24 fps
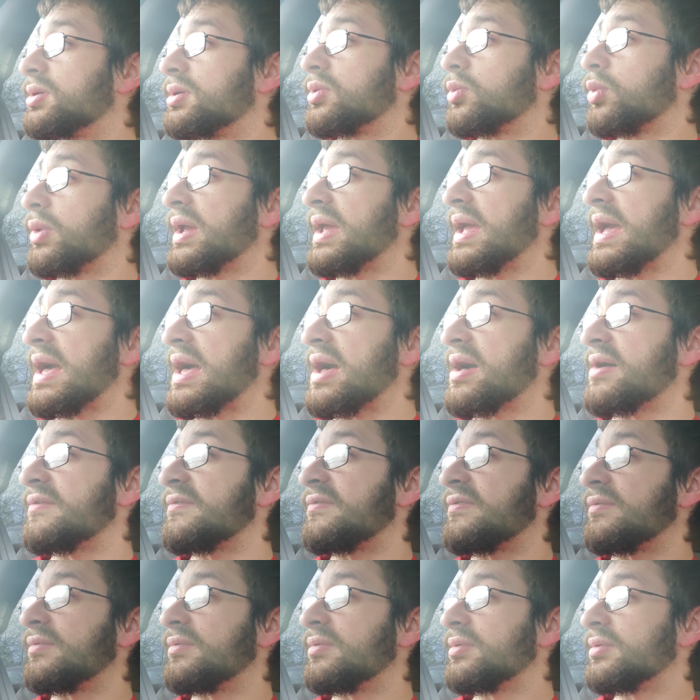we
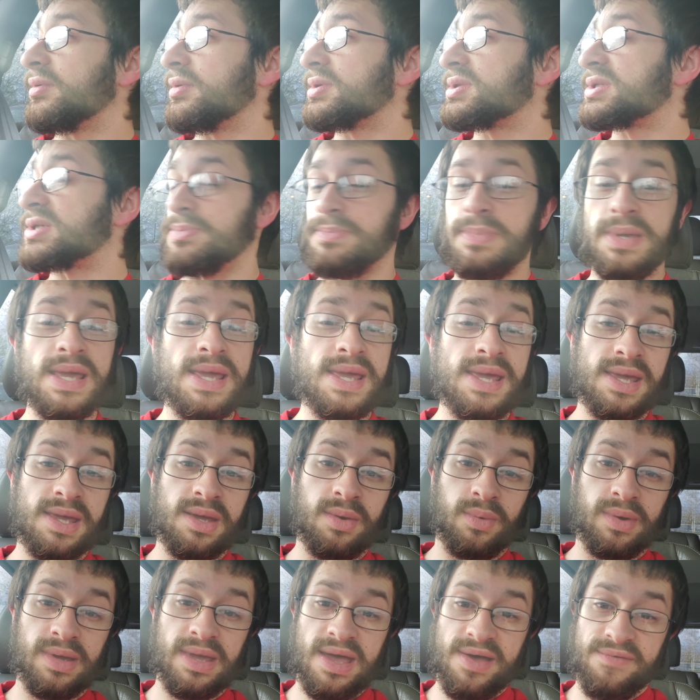have, to
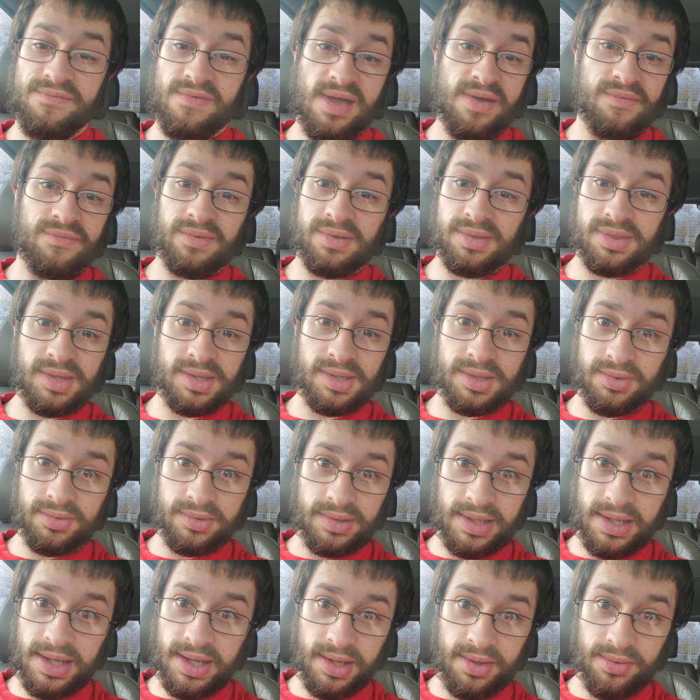me, we have everything you
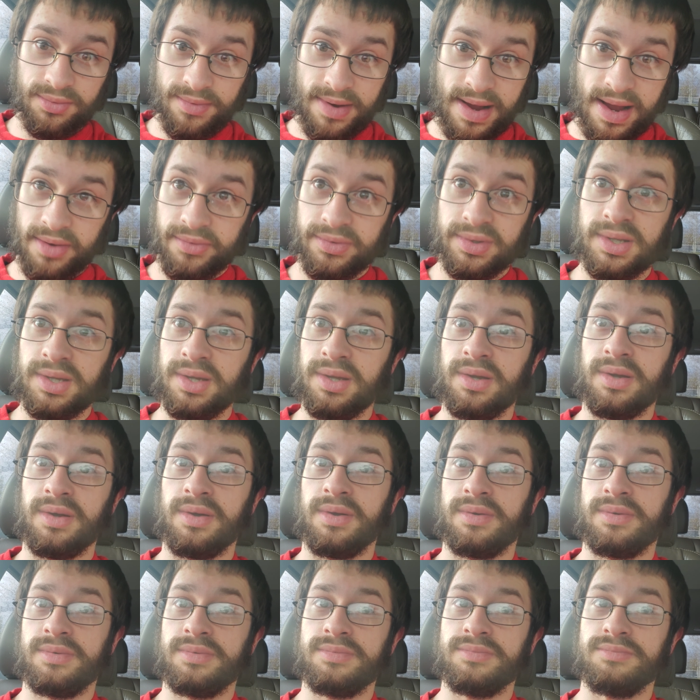need around
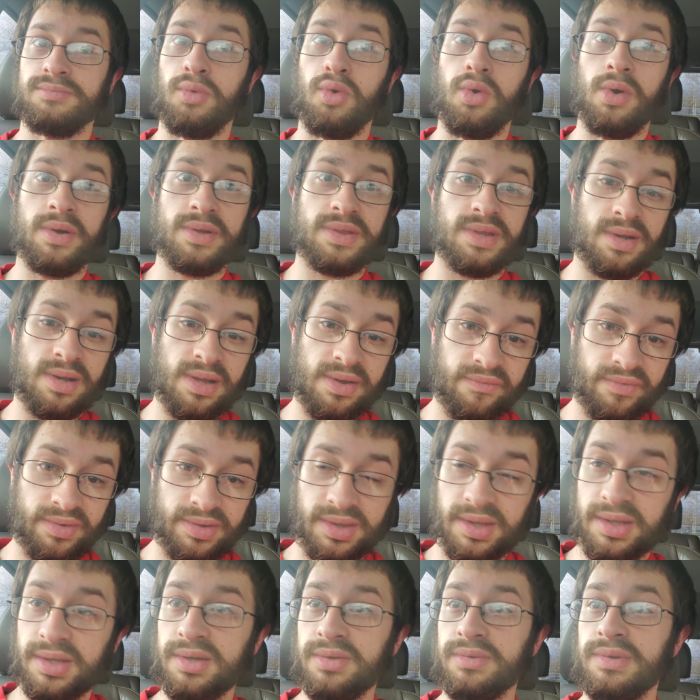here. More than
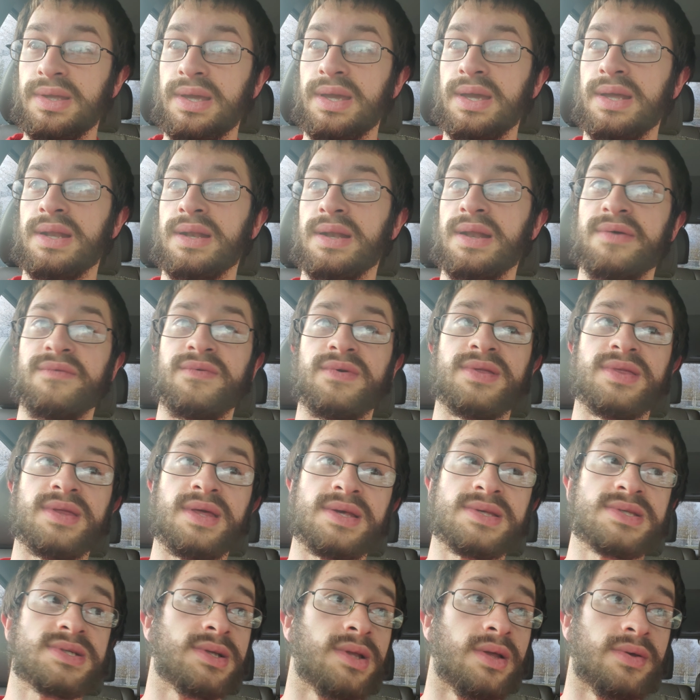everything you need, and
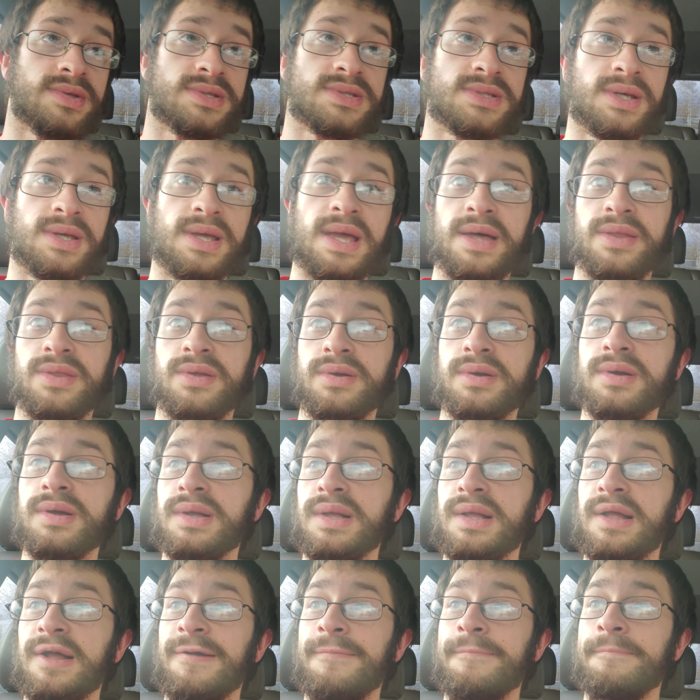everything's close together.
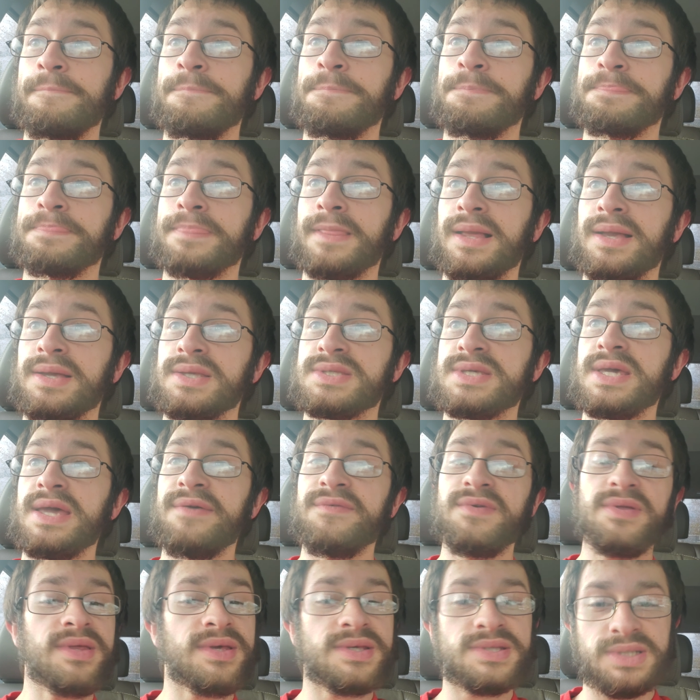See,
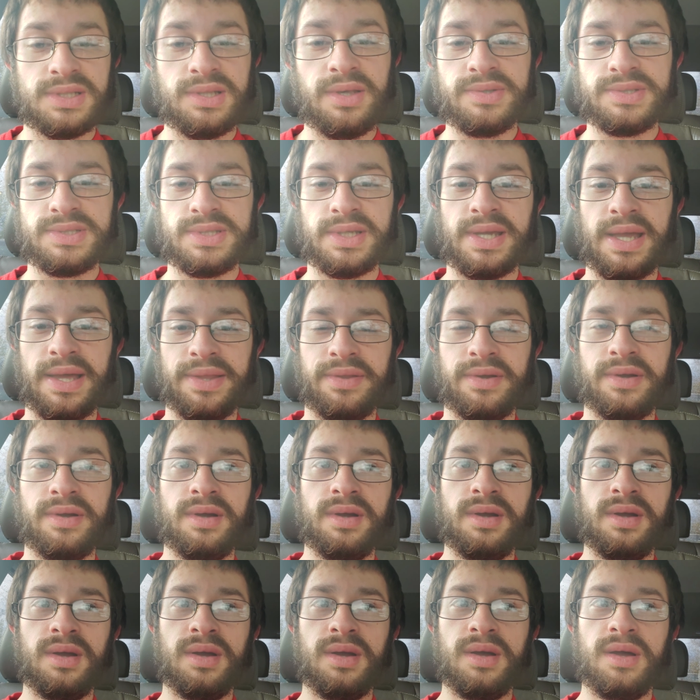everything's close together,
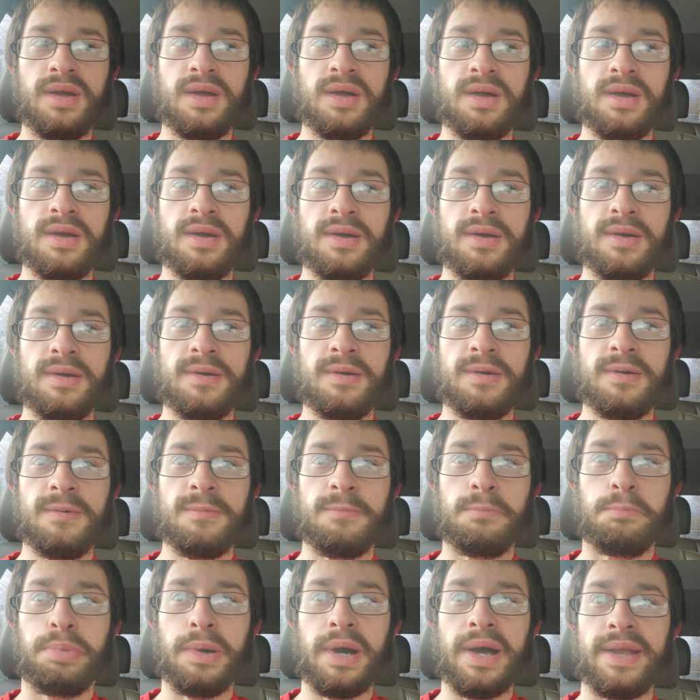
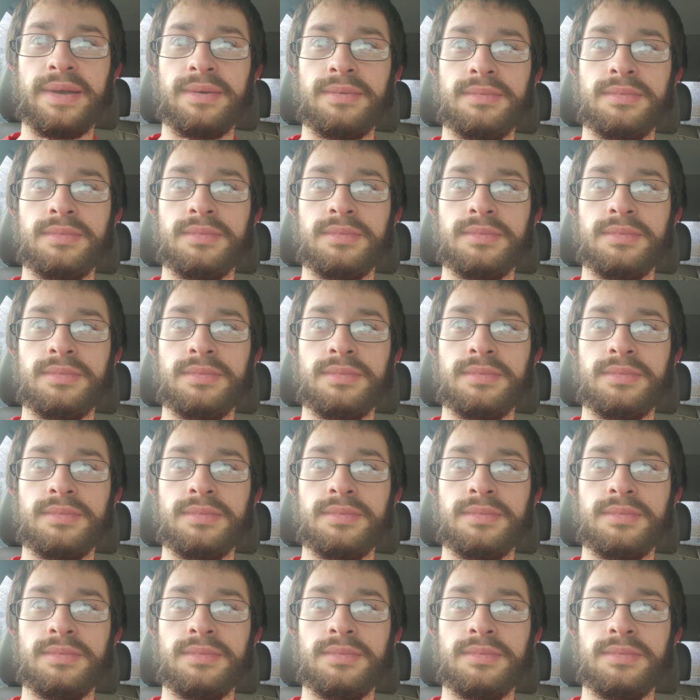but